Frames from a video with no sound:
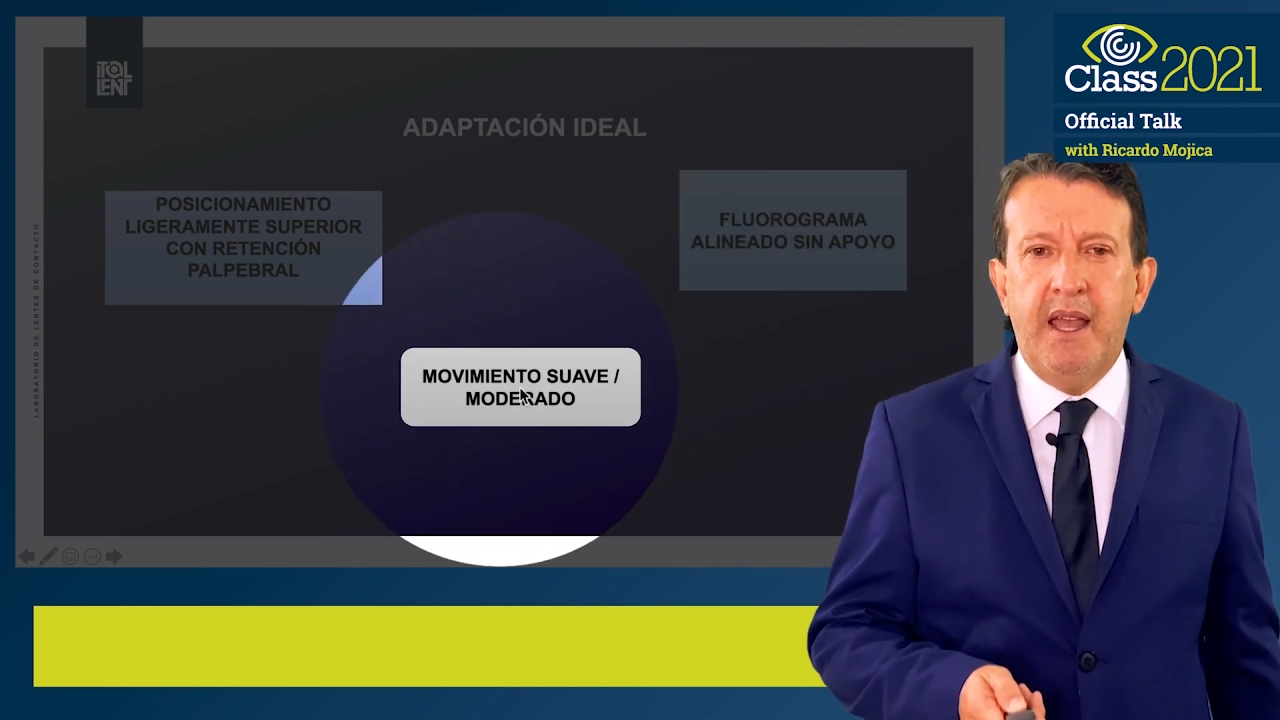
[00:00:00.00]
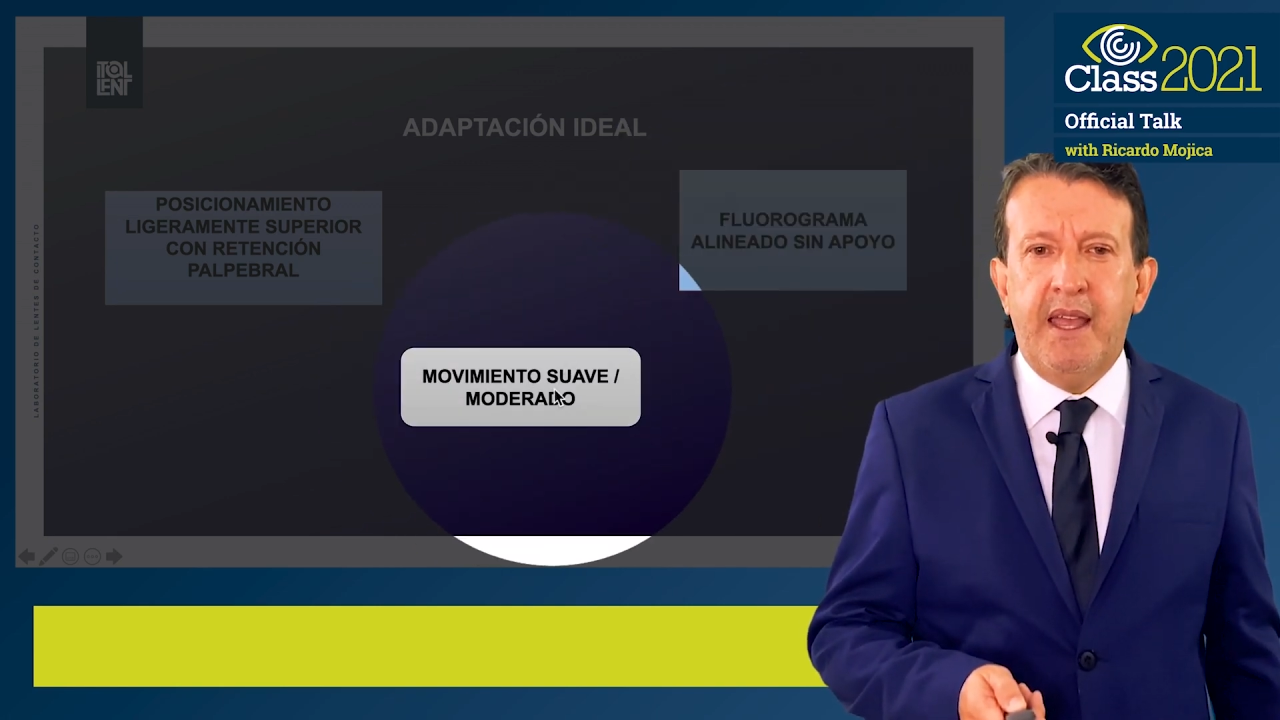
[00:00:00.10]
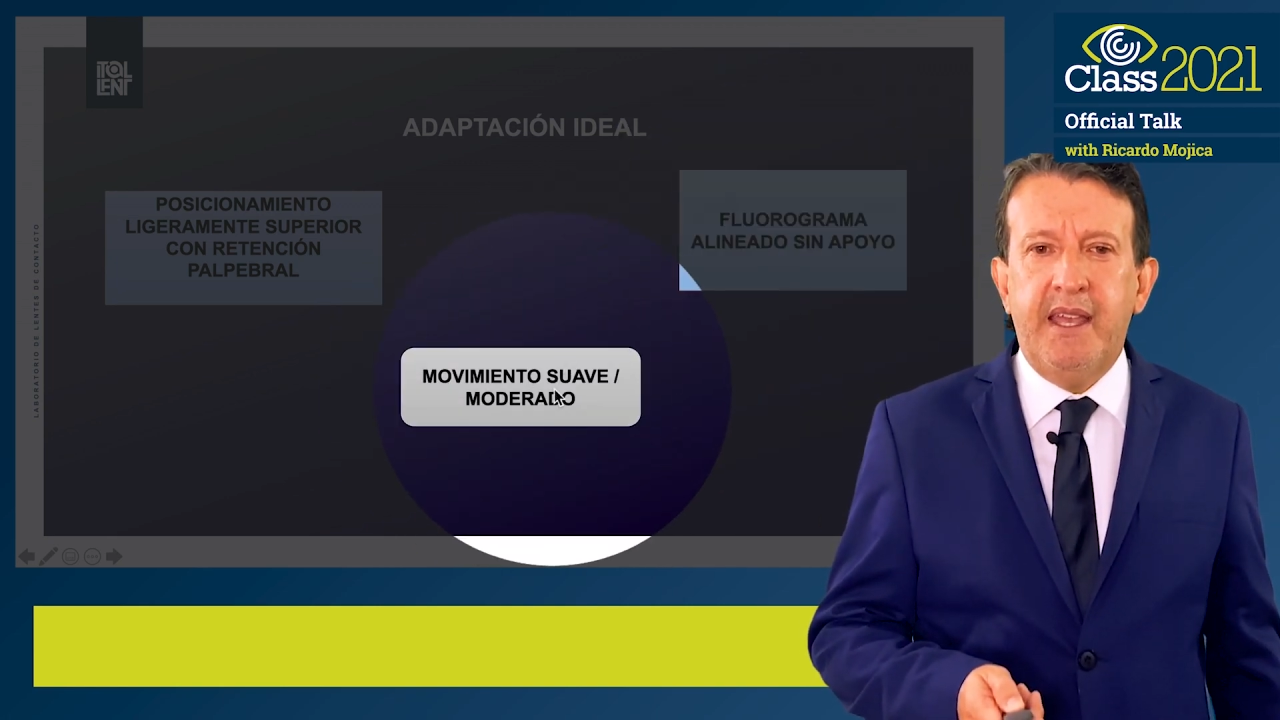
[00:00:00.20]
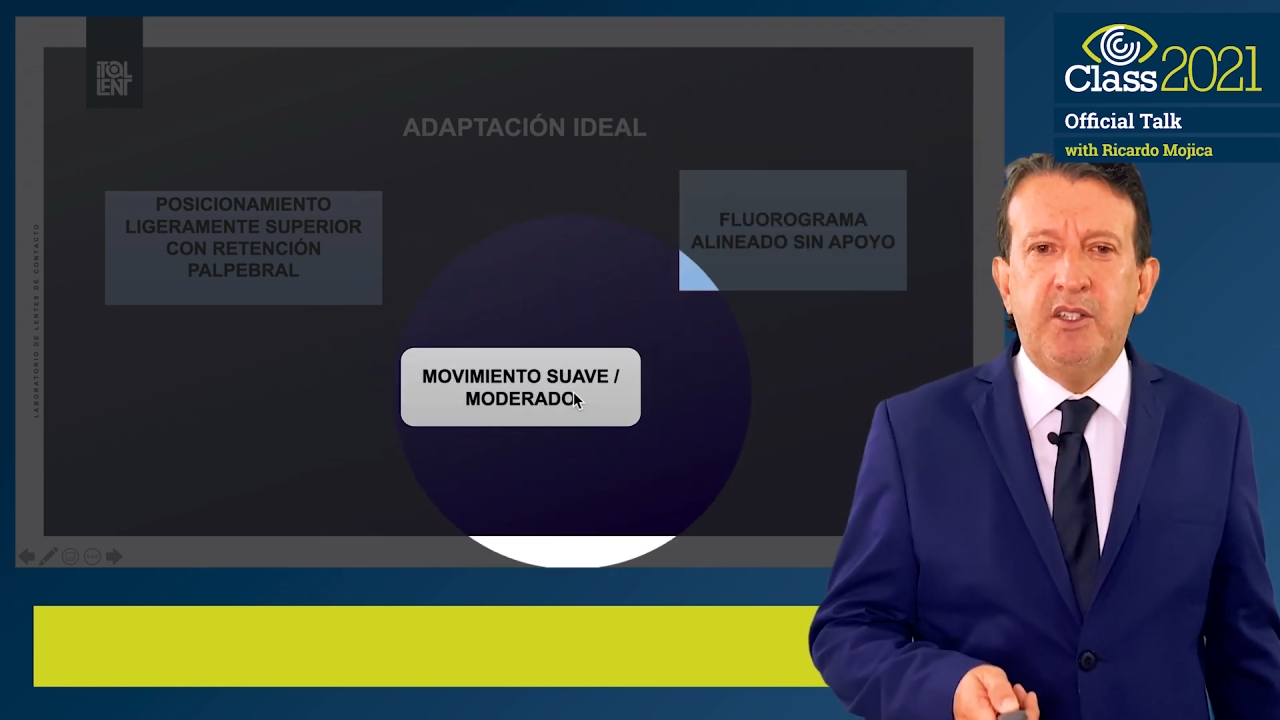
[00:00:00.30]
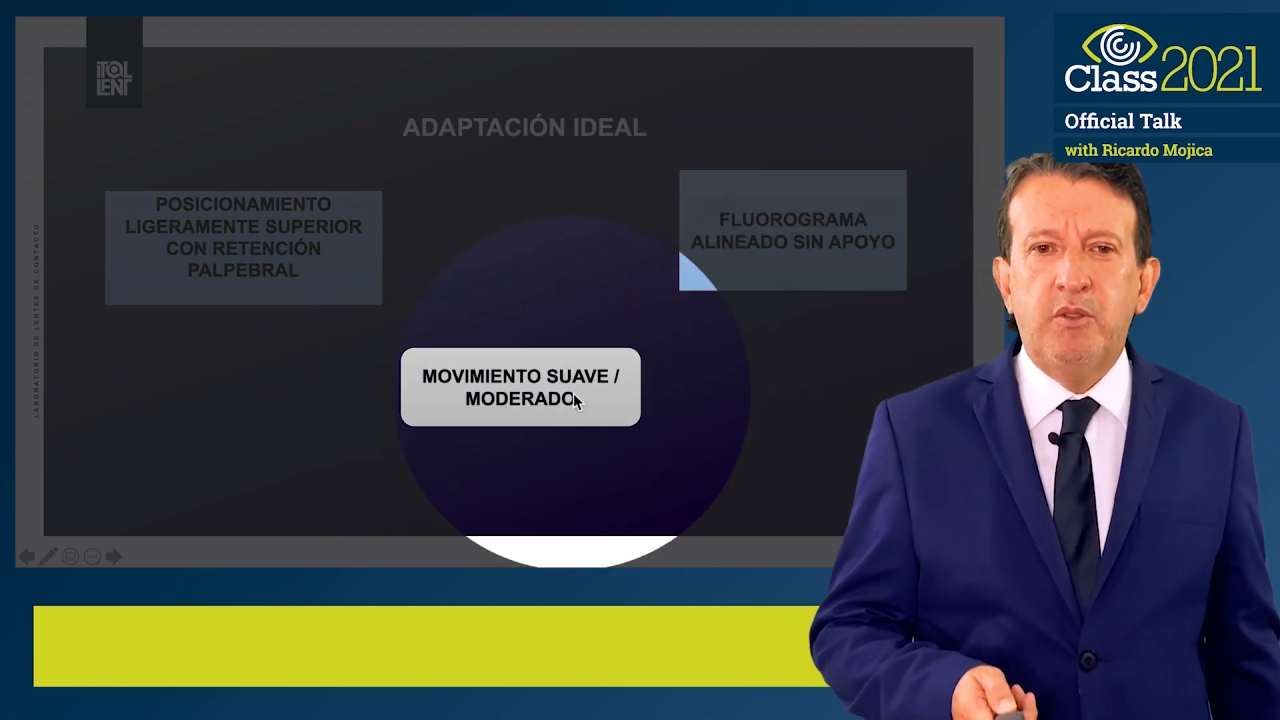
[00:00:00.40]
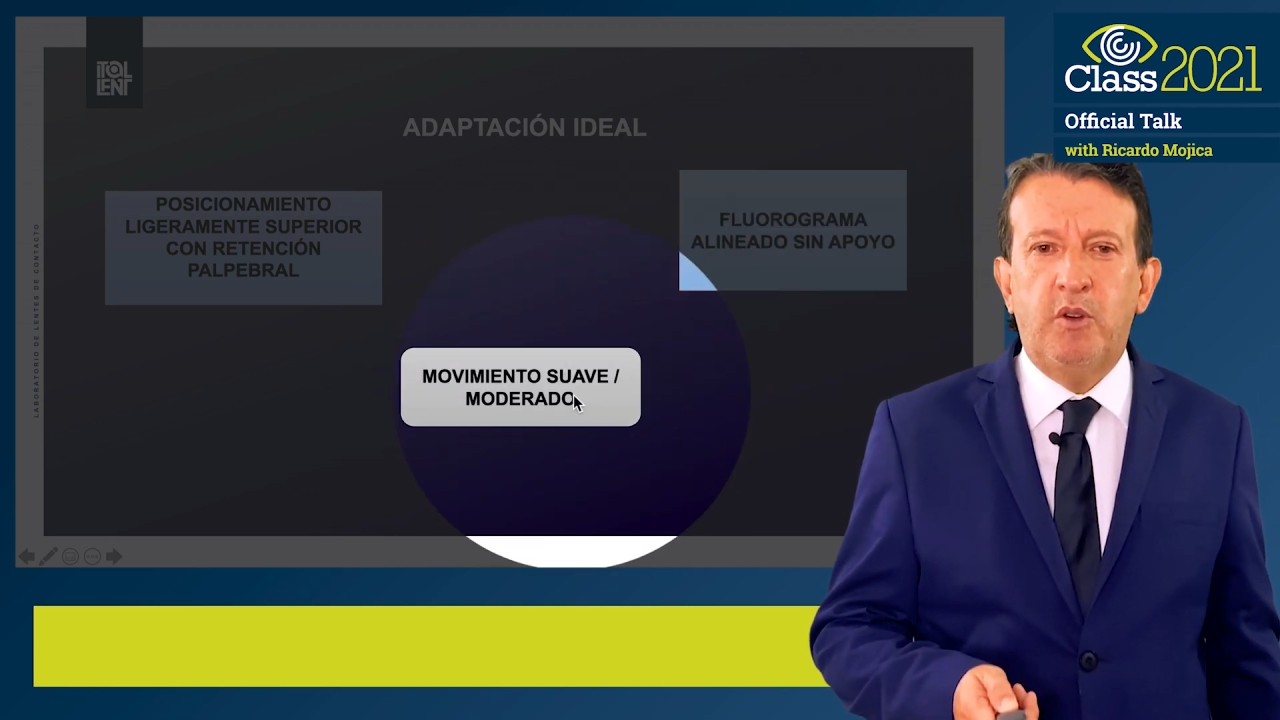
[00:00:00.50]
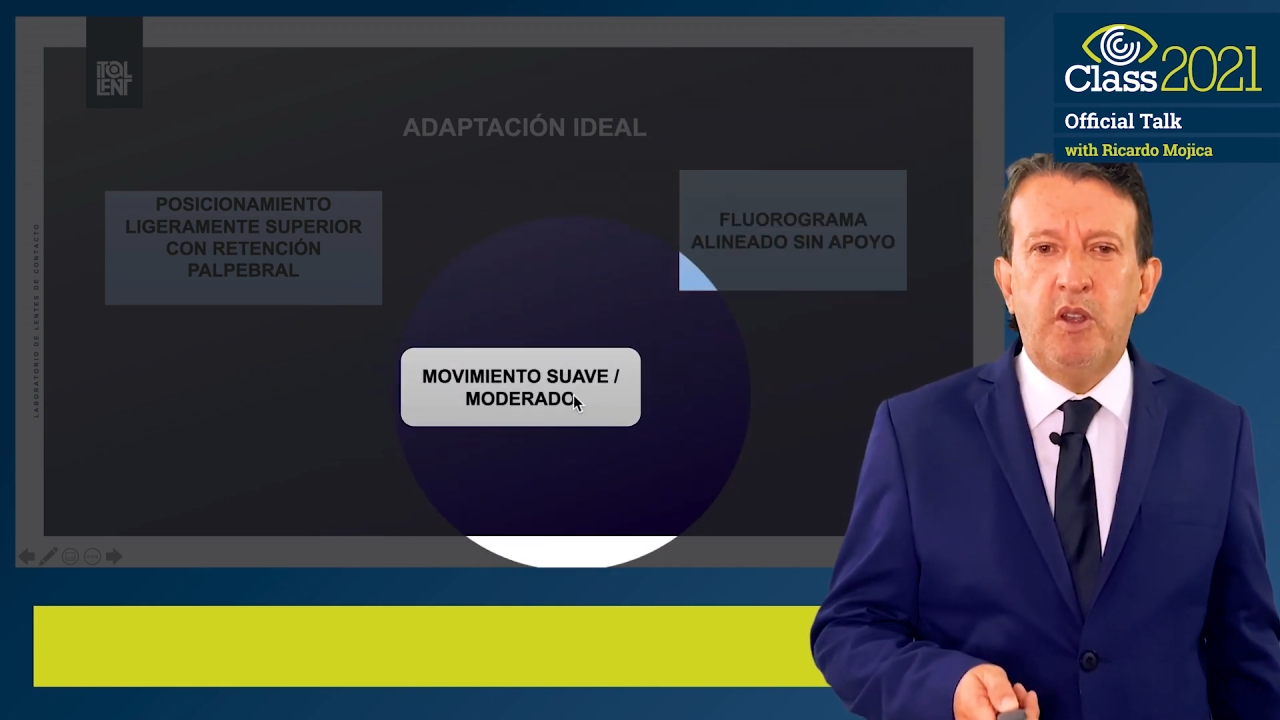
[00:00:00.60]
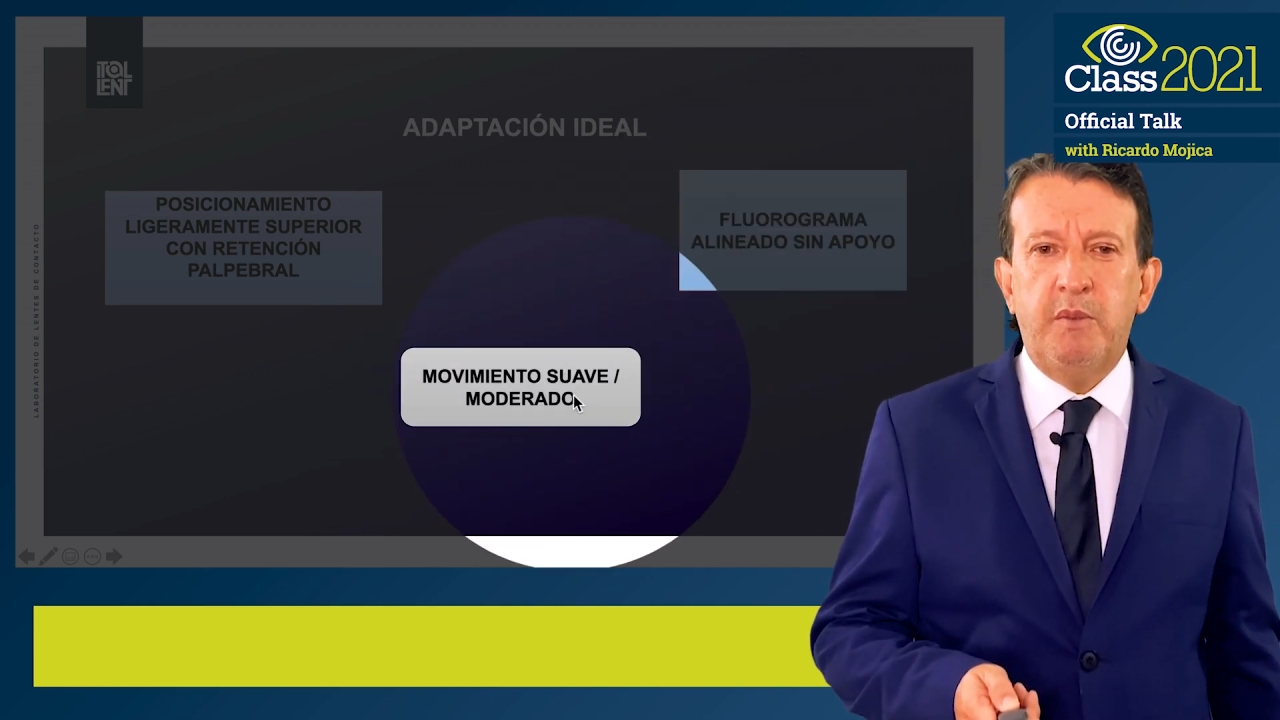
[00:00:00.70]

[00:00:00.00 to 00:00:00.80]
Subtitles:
should be soft